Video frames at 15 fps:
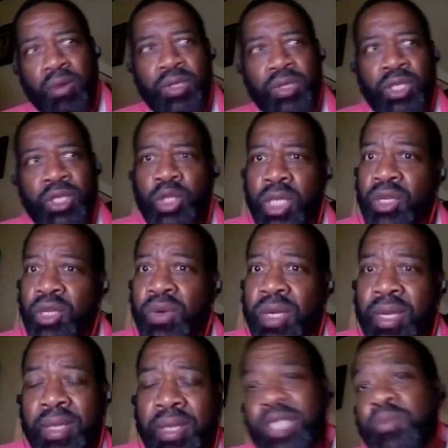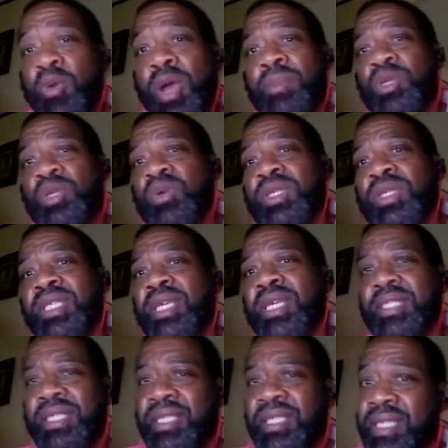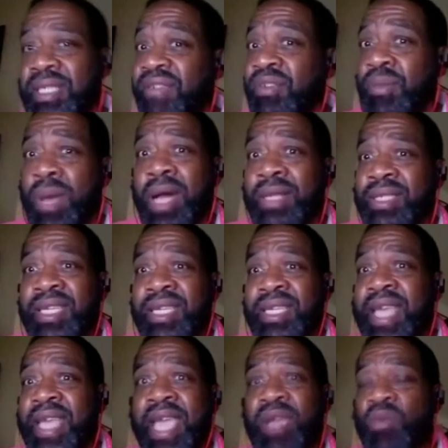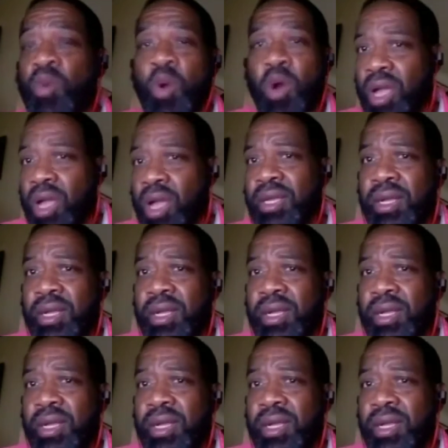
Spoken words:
I was usually doing, at this point, I'm doing 6 to 7 miles a day walk,